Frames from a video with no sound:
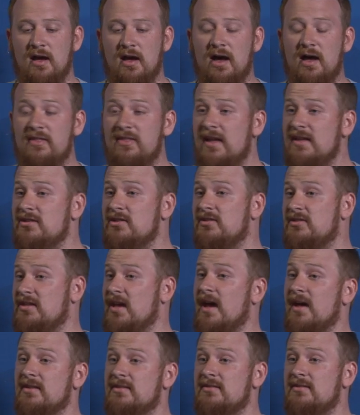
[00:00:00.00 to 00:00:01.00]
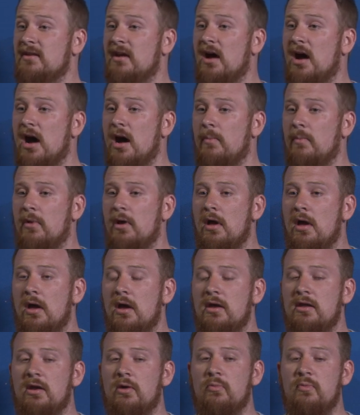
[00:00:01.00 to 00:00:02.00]
Uh, the answer is yes. Um,
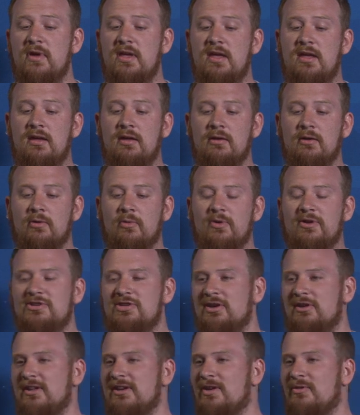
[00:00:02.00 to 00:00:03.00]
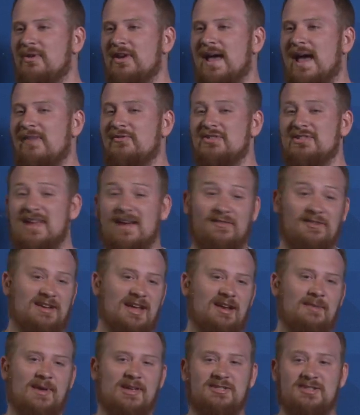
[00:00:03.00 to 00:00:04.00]
you know, we, we certainly don't want to have just every
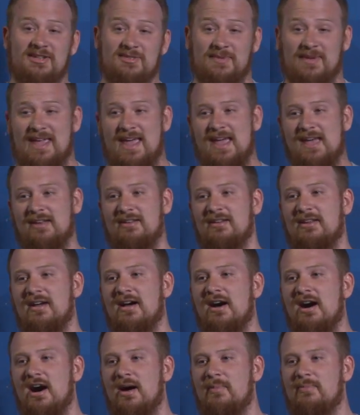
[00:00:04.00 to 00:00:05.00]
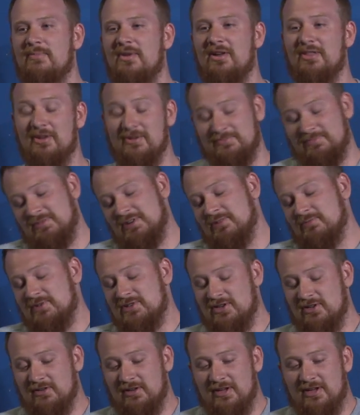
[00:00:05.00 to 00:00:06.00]
database because we can, um, although you know, we
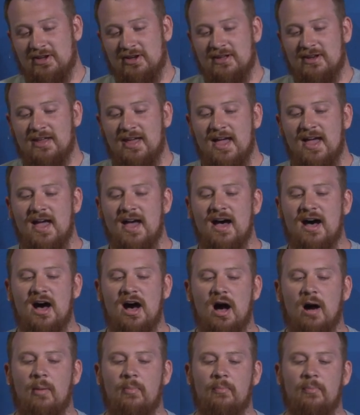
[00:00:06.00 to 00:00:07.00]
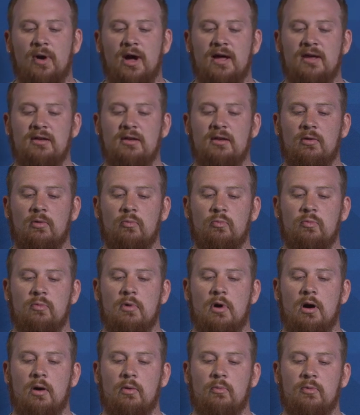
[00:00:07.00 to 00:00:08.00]
certainly could. Um, but
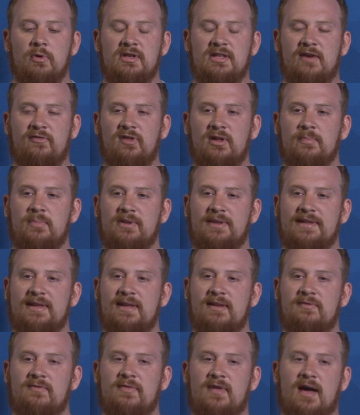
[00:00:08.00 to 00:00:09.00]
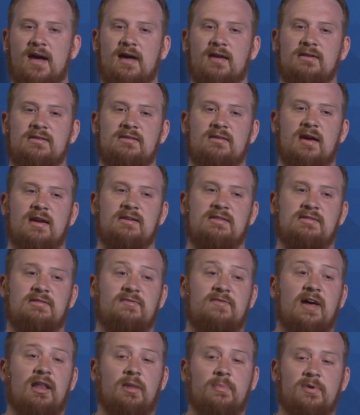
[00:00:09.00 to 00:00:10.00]
we definitely believe that as
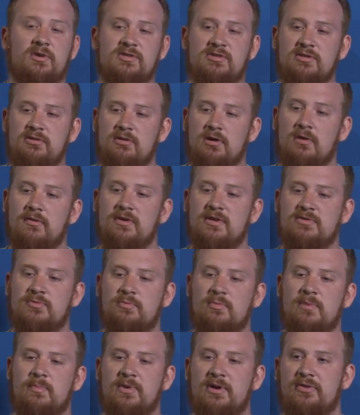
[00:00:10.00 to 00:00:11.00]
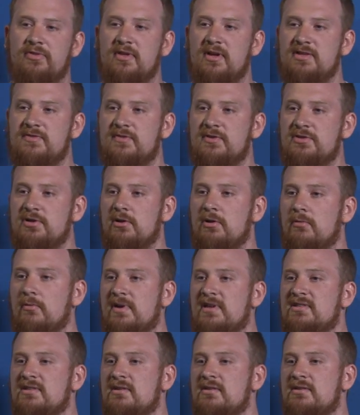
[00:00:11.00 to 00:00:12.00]
developers, and you know this, we build things for certain
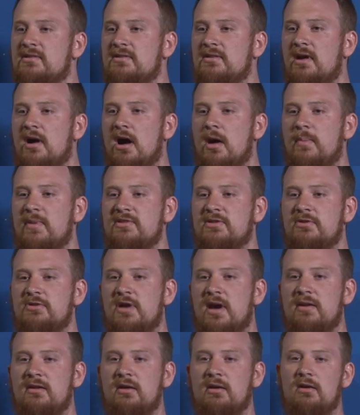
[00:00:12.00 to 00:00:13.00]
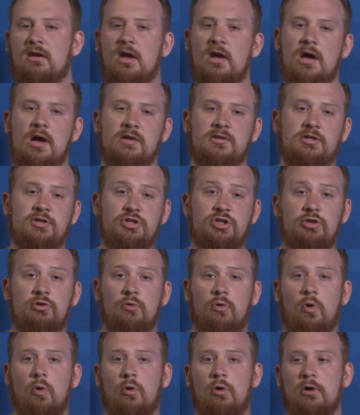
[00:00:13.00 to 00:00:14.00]
reasons. Um, and so trying to, to
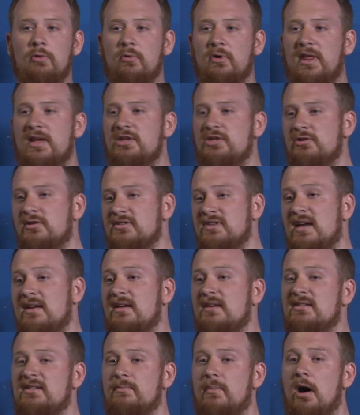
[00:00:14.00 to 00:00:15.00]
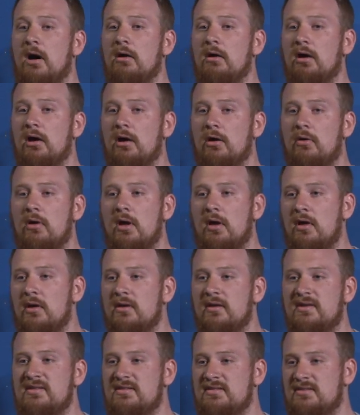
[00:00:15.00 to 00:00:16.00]
shoehorn relational data into Mongo
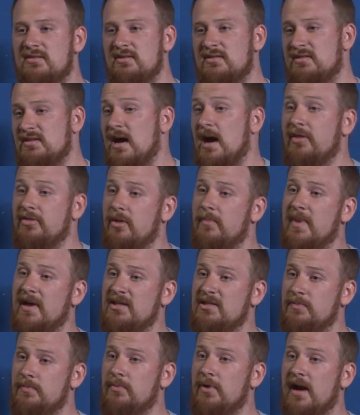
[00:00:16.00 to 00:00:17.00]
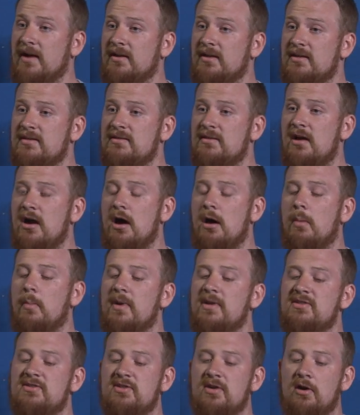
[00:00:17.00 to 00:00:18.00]
is, is not the best practice.
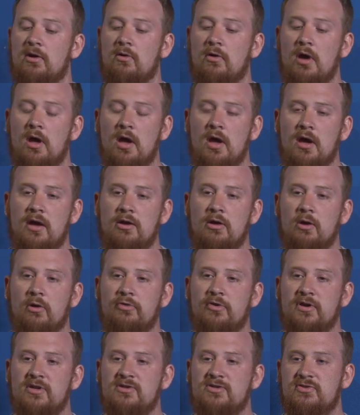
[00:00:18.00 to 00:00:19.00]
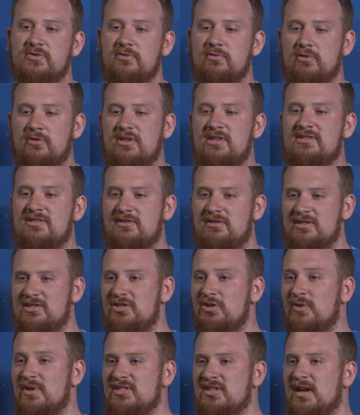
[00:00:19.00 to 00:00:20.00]
Um, and so you know, there's these,
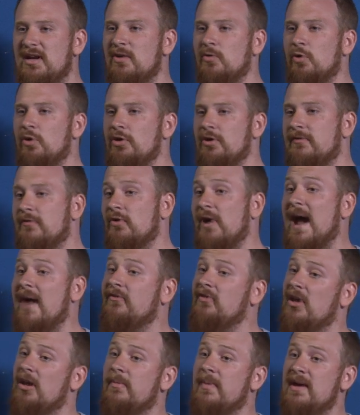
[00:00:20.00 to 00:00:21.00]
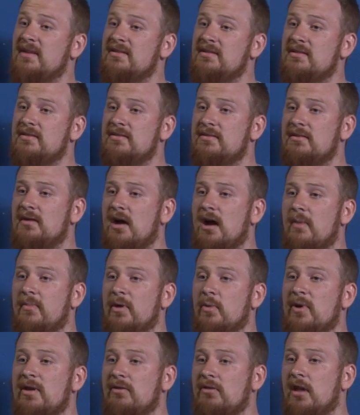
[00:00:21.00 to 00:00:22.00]
this new exciting world of graph databases um,
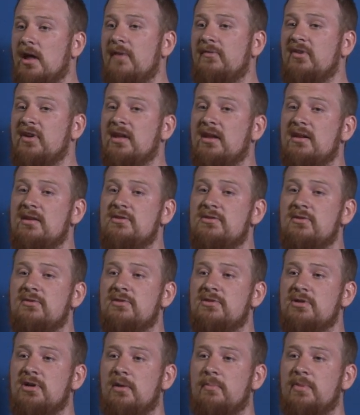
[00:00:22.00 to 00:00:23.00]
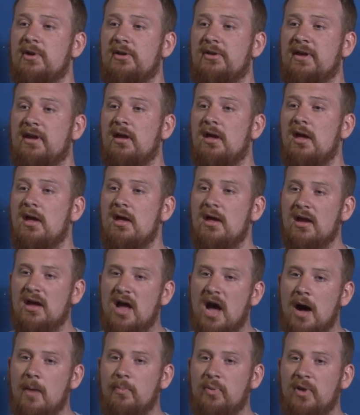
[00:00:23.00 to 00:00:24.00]
that we would love to get into to start building
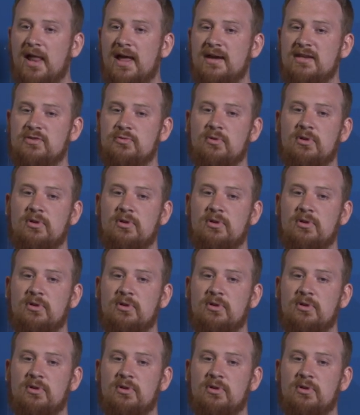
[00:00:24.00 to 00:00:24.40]
complex